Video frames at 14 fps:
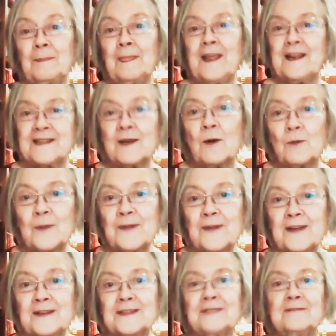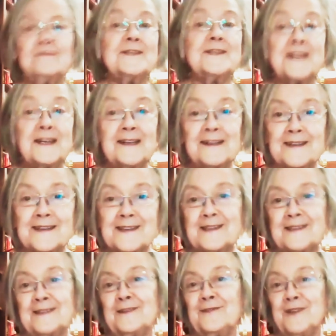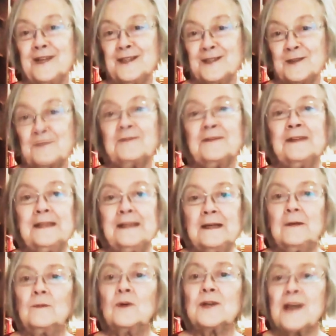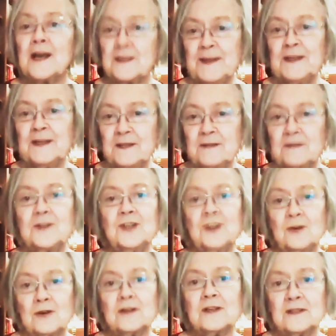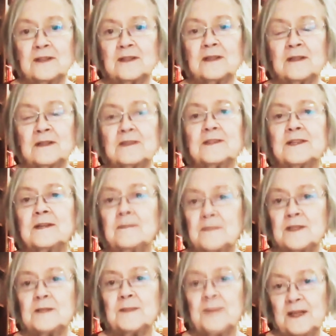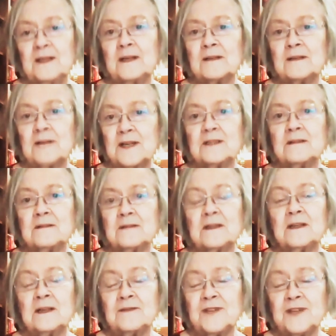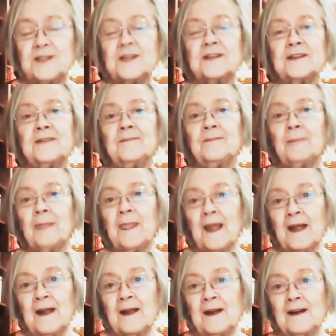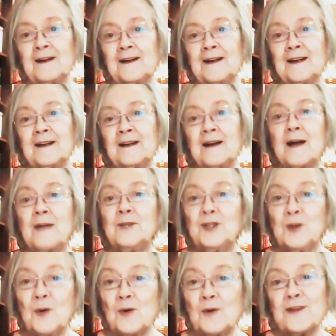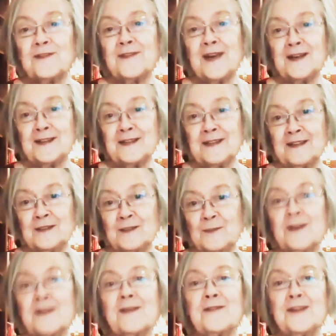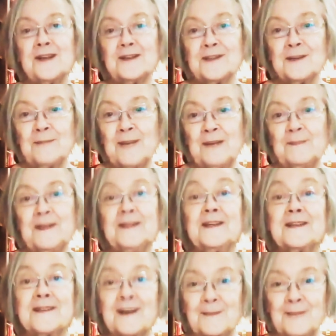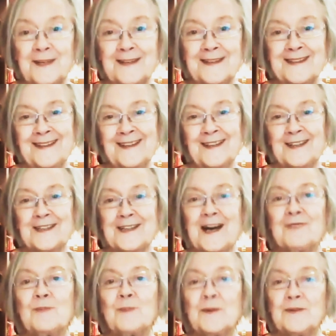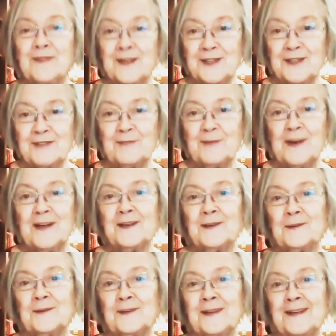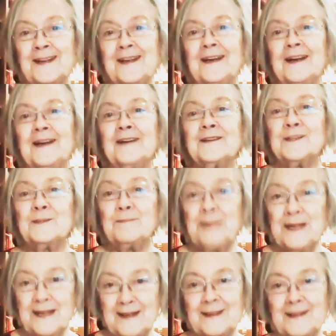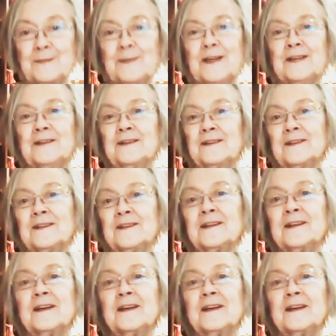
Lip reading: getting on with it, resilience in the face of what had been a huge shock and seemed to be a great adversity. I'm sure that that is one of the things that made me determined to have a profession of my own and to be independent